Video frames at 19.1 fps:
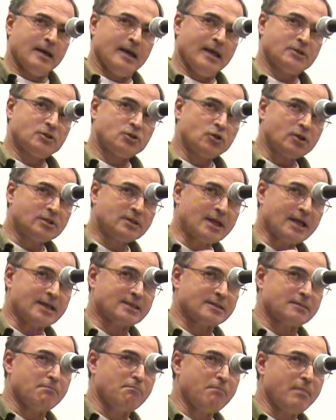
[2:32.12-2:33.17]
It's not
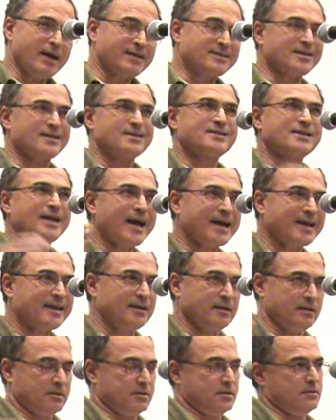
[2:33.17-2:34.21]
just mass
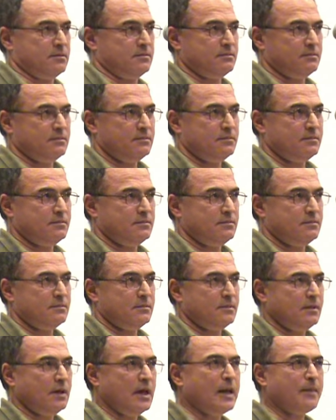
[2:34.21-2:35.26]
sackings.
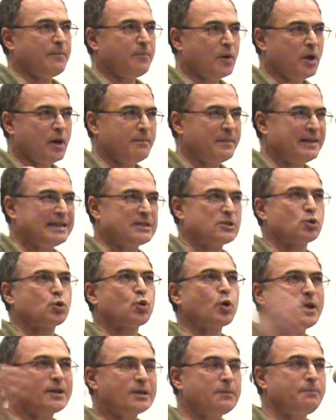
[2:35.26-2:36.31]
Unemployment is
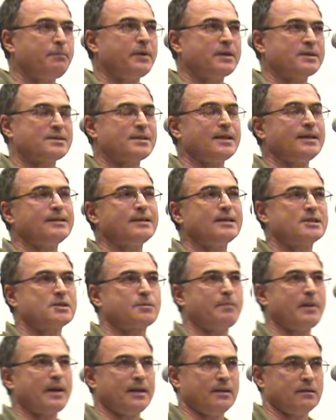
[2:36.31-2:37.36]
20% in
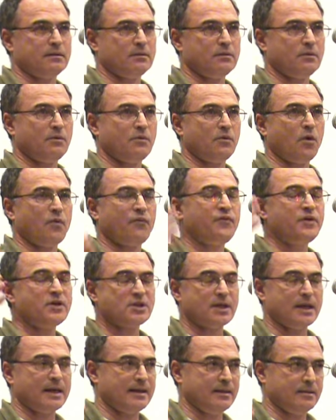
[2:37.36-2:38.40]
Spain,
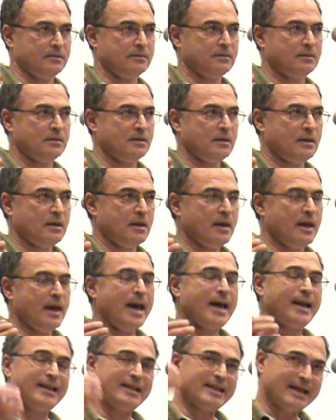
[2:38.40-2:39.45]
officially.
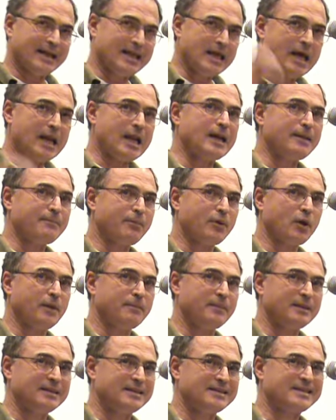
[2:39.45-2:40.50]
And the real
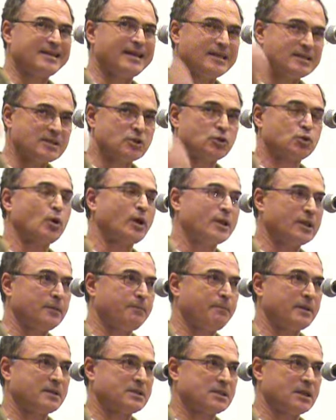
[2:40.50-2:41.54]
unemployment in Greece is
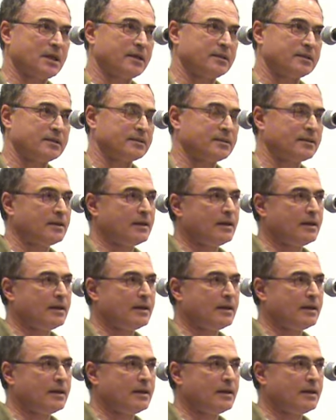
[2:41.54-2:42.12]
20%.